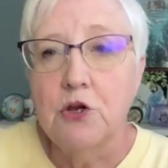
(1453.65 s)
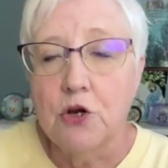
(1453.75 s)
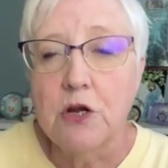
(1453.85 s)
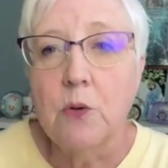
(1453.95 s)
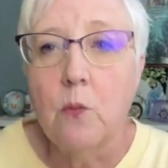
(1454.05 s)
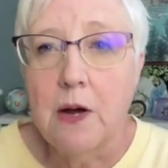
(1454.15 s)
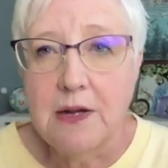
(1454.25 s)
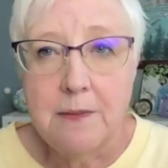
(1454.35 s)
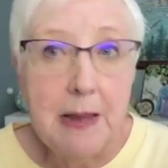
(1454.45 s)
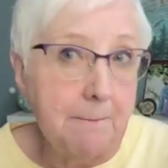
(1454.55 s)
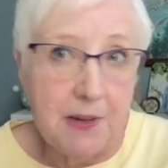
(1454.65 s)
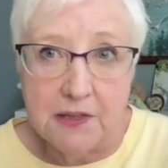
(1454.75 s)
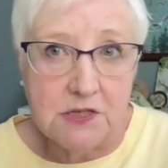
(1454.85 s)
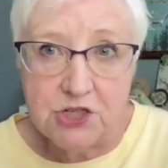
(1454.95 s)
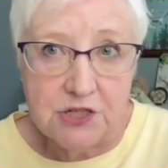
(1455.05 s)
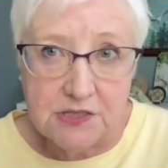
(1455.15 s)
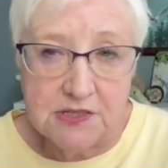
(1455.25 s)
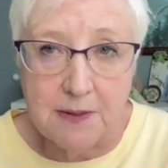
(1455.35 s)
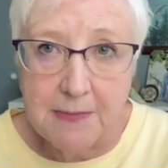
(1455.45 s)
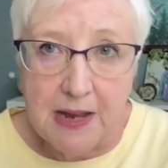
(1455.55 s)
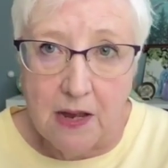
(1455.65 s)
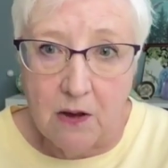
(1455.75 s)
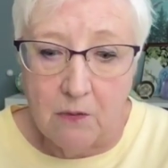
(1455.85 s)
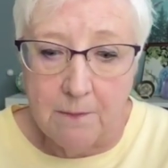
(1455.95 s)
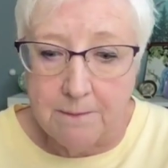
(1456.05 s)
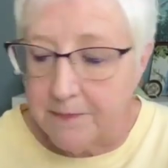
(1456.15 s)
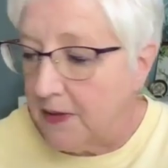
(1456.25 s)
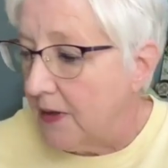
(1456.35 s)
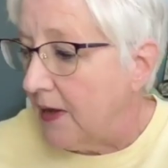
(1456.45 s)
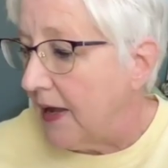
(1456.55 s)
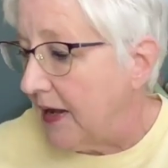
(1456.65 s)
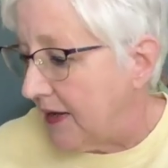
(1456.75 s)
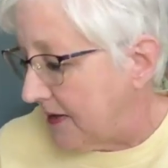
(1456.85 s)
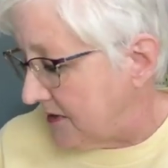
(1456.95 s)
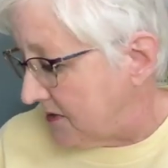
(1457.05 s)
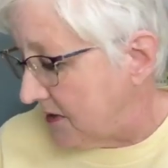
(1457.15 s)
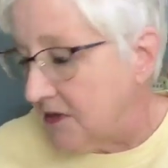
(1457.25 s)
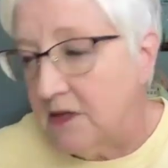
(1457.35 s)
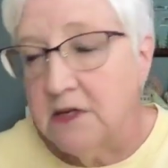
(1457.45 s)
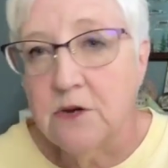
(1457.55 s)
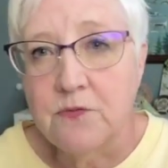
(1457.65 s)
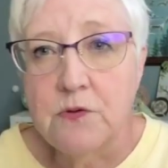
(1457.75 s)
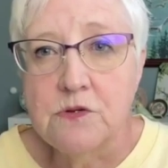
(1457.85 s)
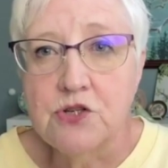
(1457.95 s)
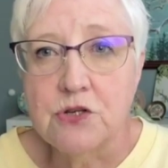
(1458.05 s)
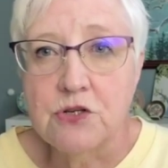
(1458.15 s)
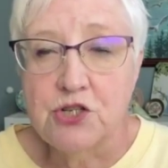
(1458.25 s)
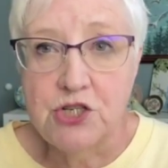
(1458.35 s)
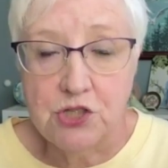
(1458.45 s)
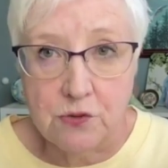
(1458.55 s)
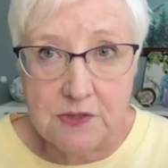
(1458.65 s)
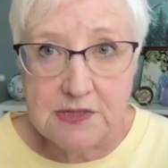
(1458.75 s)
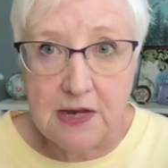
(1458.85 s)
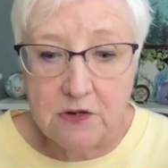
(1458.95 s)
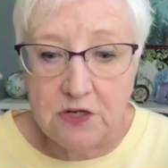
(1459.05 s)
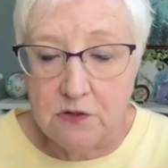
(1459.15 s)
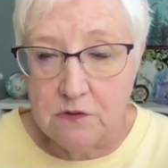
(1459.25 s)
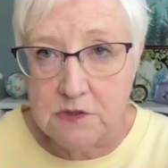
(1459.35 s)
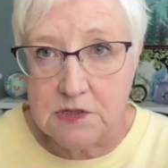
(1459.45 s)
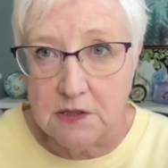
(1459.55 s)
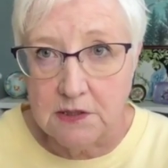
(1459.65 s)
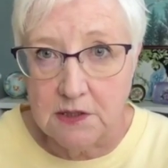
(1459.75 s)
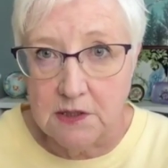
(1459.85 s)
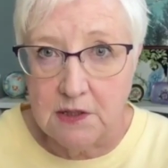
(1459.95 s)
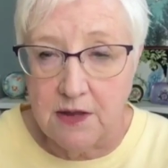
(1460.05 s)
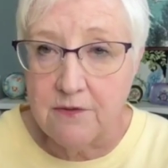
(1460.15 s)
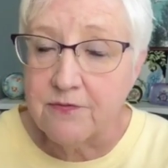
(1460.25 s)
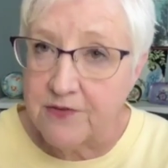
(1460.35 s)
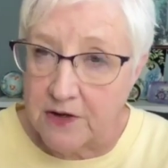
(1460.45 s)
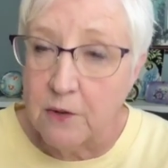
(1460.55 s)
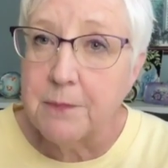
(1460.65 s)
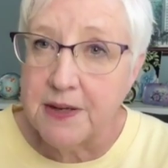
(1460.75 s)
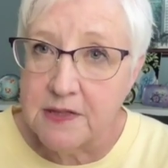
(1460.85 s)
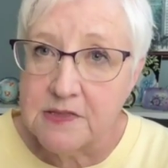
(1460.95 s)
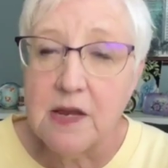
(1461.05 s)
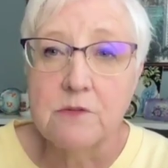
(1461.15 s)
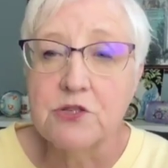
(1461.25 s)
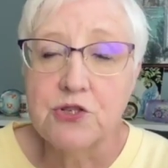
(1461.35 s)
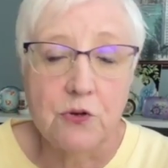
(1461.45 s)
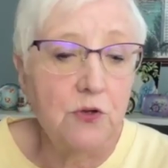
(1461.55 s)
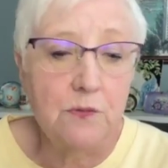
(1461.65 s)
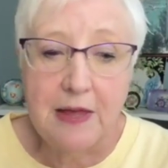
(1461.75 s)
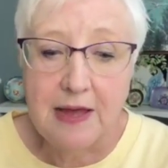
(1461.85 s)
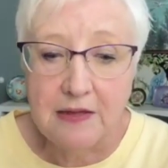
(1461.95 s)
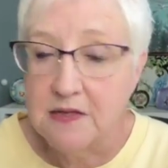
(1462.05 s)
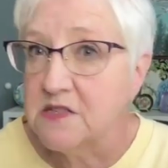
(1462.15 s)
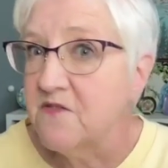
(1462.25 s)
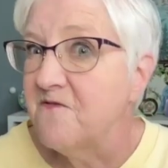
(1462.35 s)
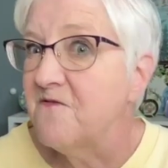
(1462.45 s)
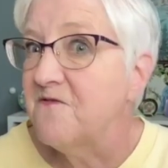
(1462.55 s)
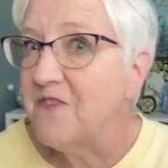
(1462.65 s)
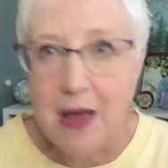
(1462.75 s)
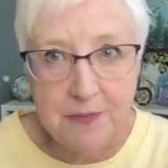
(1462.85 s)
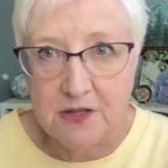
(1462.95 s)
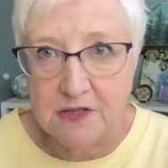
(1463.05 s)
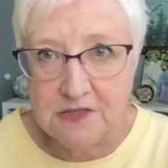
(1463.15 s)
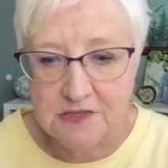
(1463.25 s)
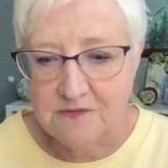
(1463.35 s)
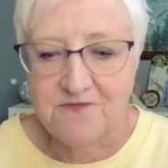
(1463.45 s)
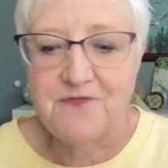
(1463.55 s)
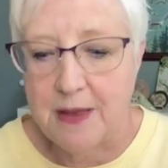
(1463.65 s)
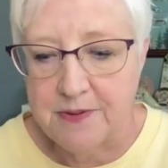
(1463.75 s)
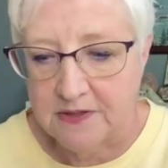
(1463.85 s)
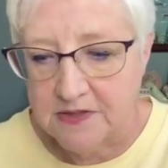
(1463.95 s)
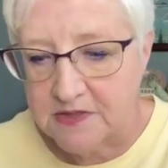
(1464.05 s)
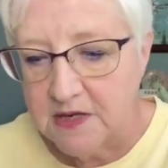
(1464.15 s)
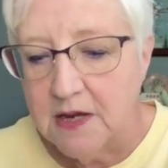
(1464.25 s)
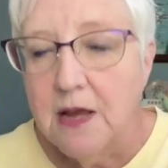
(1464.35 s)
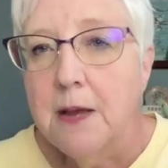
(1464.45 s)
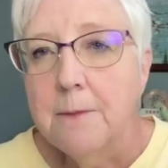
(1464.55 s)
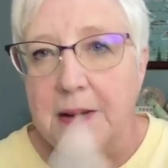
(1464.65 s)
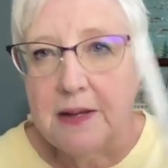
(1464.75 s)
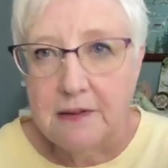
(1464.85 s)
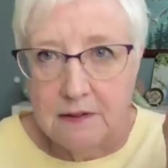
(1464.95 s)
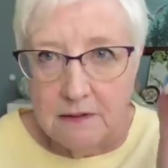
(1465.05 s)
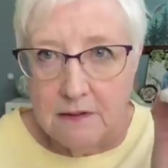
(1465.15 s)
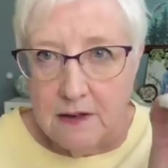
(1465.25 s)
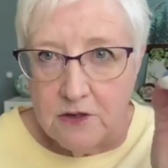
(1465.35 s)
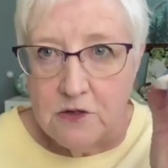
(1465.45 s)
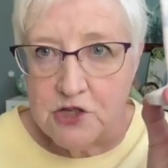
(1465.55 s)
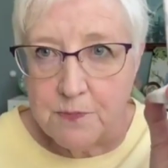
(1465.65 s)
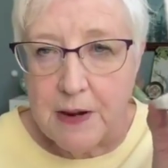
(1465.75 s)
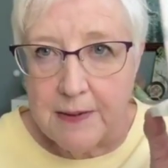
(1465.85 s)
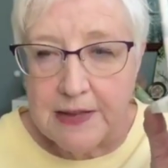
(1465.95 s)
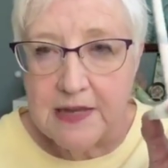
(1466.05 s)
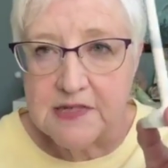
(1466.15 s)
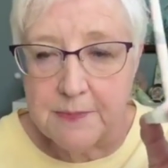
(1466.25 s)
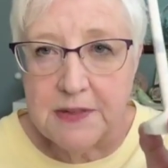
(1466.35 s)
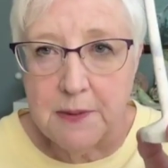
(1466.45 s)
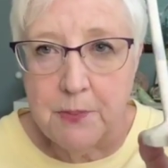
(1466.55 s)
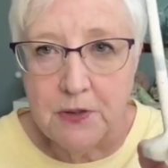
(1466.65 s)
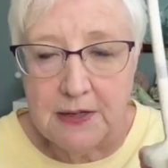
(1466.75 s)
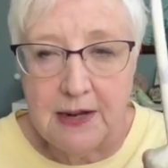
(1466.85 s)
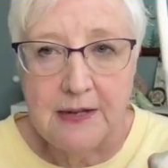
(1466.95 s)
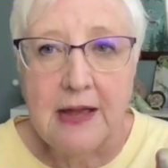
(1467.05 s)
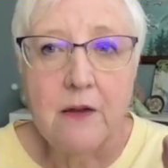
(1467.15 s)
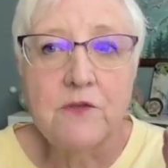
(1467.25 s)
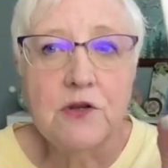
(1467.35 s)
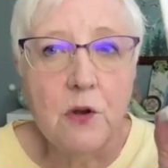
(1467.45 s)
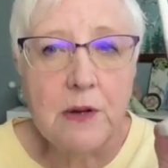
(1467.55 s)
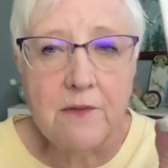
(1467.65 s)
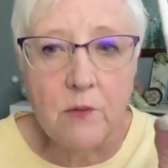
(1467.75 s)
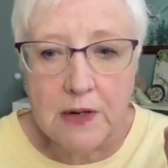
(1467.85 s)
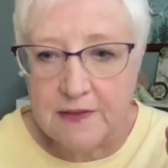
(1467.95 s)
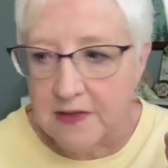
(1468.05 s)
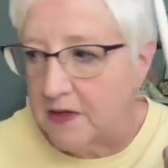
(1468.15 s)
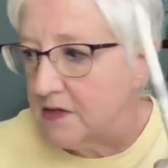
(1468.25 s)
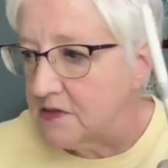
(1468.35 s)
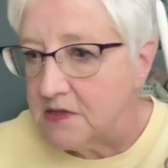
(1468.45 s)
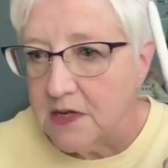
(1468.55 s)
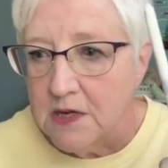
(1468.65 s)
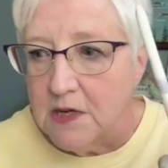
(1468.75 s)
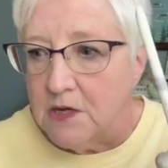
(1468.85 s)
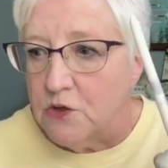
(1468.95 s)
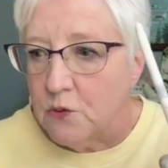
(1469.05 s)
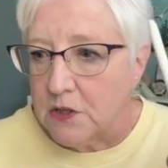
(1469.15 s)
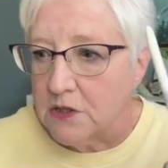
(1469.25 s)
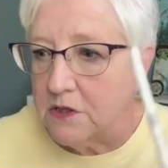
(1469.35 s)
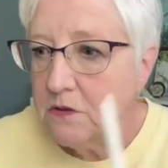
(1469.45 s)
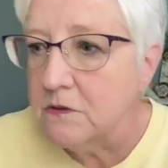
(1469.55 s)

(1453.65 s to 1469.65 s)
you're going to want to embellish it somehow. And in the near future, she showed us how to use the little funnel pens. I will show you that. It's fabulous, fabulous. But you should probably have something to put it on. Now, if you don't have one of these, you can